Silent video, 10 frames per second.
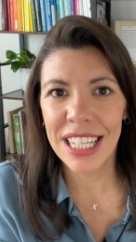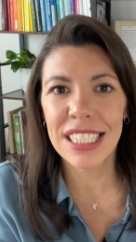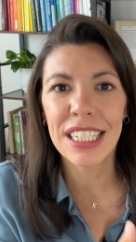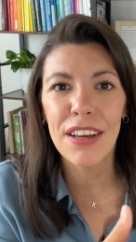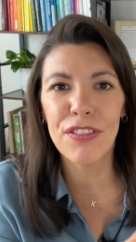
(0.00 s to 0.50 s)

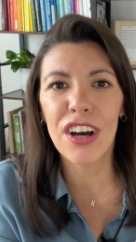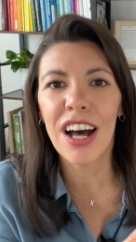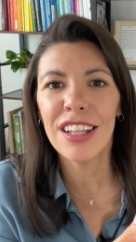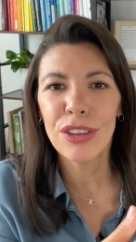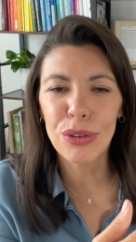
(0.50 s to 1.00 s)
Because they've
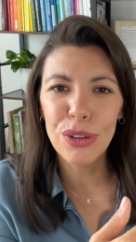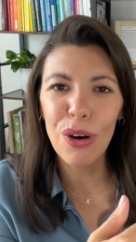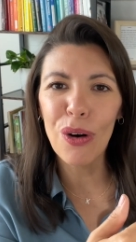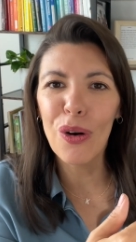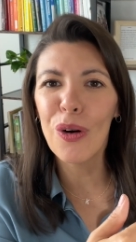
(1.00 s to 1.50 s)
gone through the
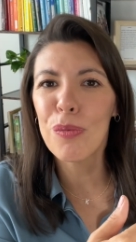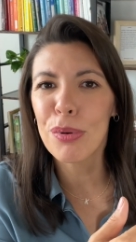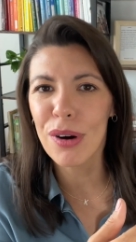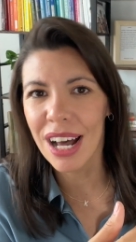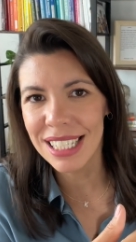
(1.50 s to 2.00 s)
whole
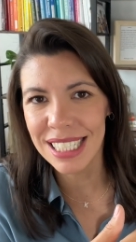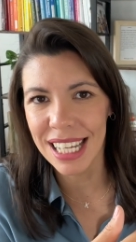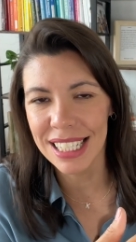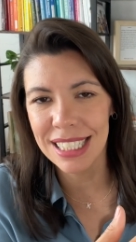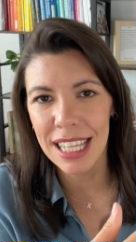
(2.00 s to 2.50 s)

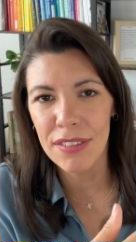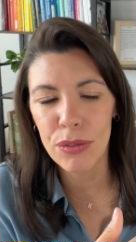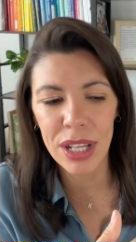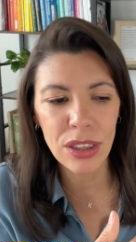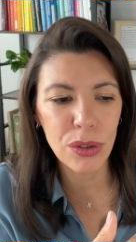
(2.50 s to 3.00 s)
process. They've
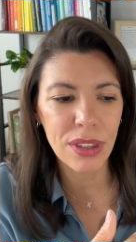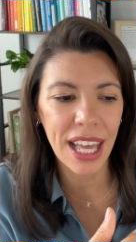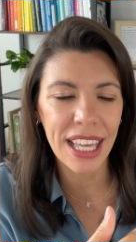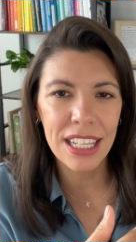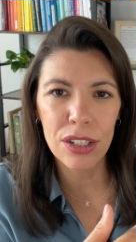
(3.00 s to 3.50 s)
went through
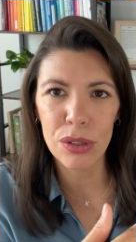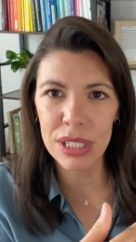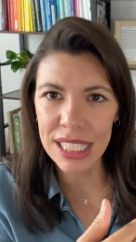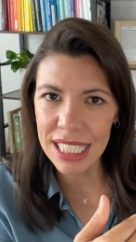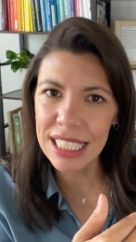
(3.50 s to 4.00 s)
that
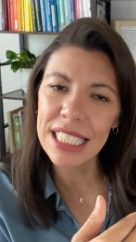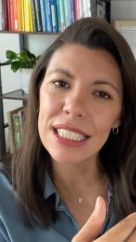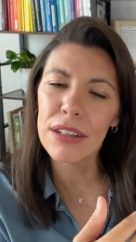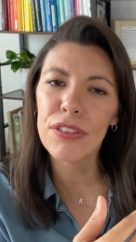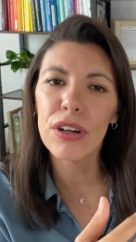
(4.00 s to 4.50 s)
increasingly
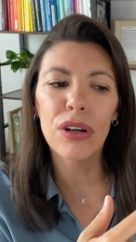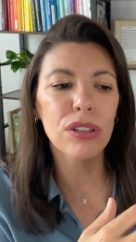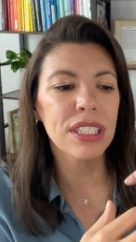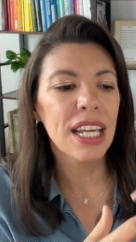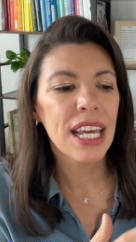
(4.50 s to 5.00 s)

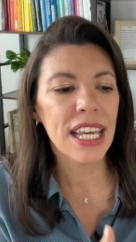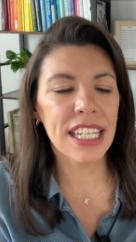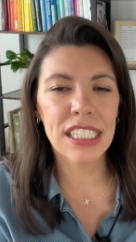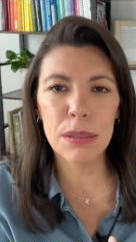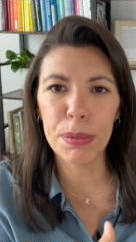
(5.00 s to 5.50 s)
difficult
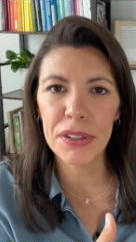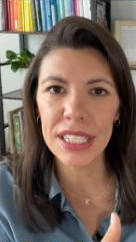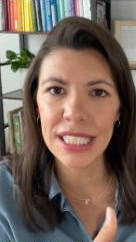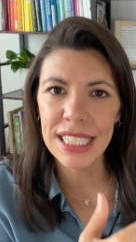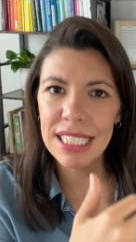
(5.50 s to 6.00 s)

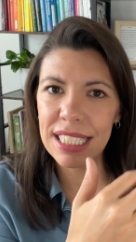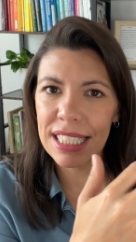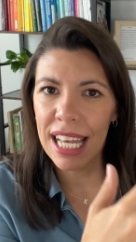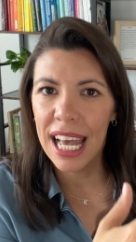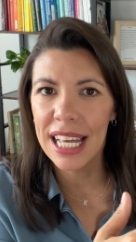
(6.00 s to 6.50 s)
experiences and
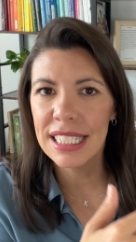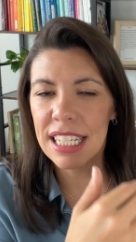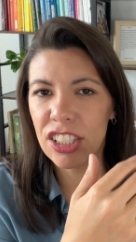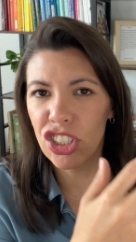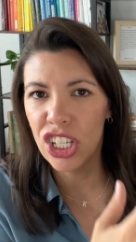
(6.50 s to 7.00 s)
tasks
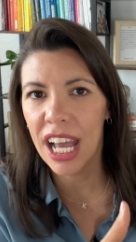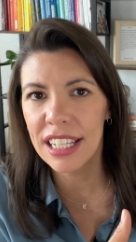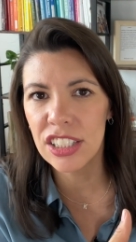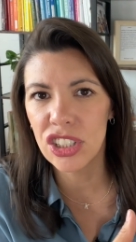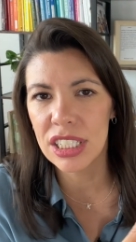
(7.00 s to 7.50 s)
and
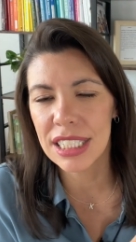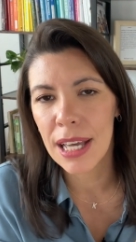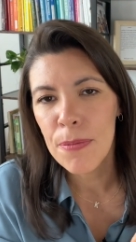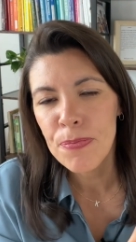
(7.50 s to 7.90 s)
challenges.